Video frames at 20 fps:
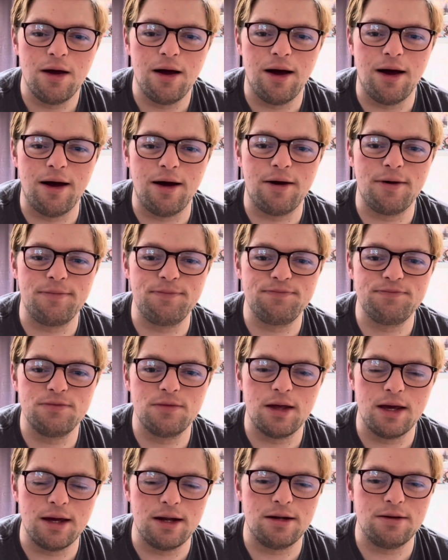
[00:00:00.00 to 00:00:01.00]
Um,
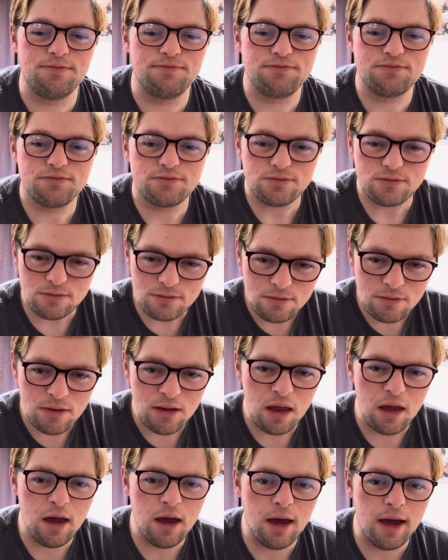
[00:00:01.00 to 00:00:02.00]
and
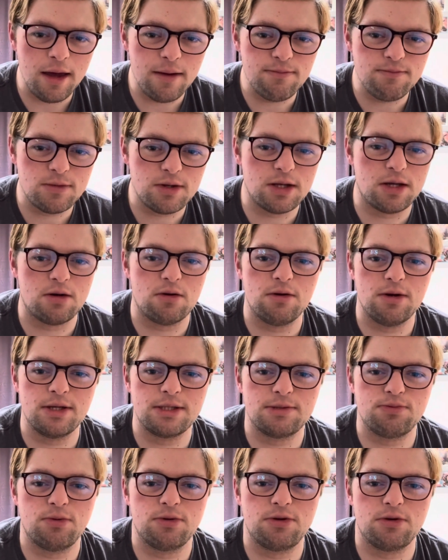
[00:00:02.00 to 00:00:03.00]
I'm
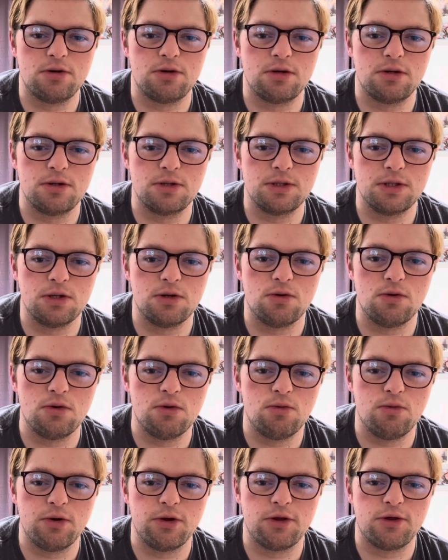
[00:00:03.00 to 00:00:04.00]
curious what they're going to do
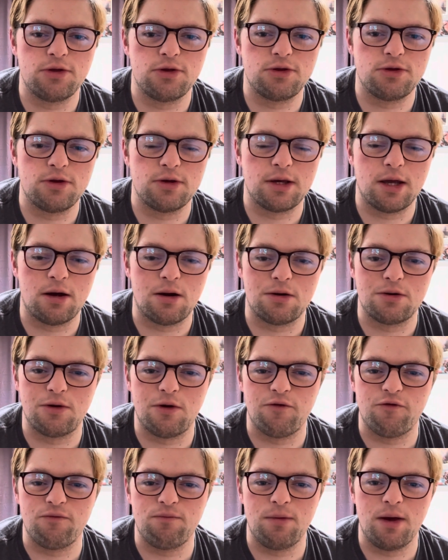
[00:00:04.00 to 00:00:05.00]
with the character
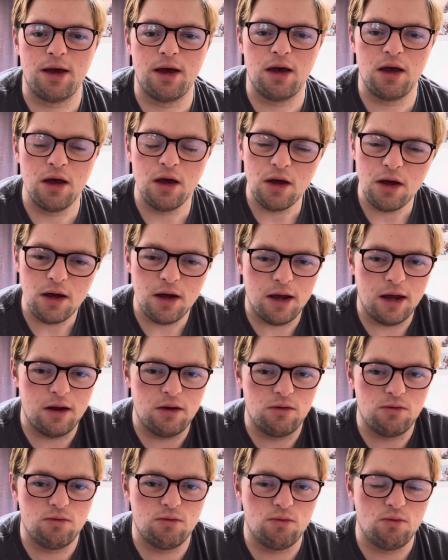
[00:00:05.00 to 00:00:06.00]
of May
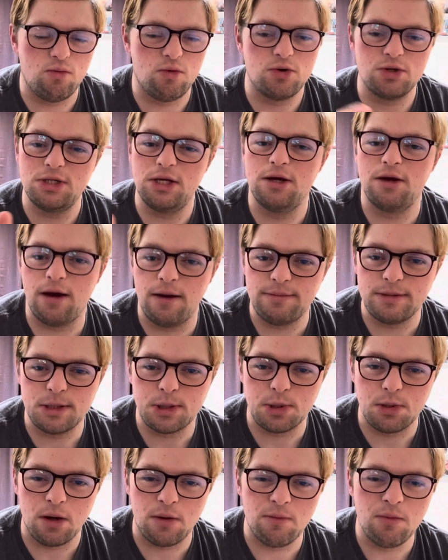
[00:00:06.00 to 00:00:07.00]
and where she comes
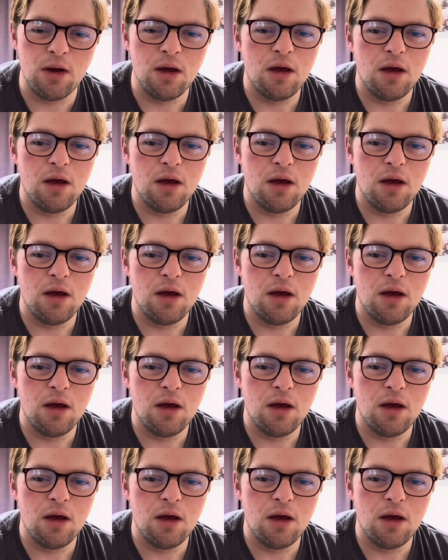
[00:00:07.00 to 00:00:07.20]
from.